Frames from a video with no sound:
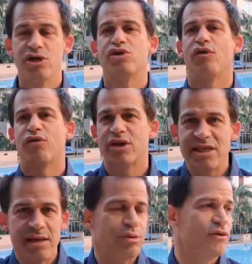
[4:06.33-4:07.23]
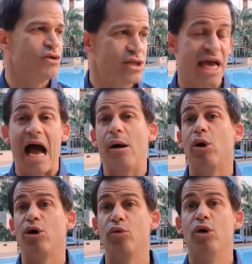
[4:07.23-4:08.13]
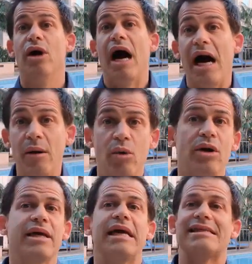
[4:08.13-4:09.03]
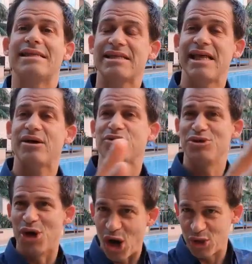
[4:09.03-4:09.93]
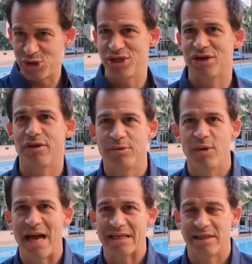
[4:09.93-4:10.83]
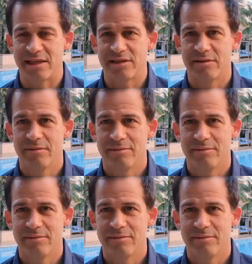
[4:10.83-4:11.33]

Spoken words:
So for example, if you say, I want to get $6,000 into crypto assets.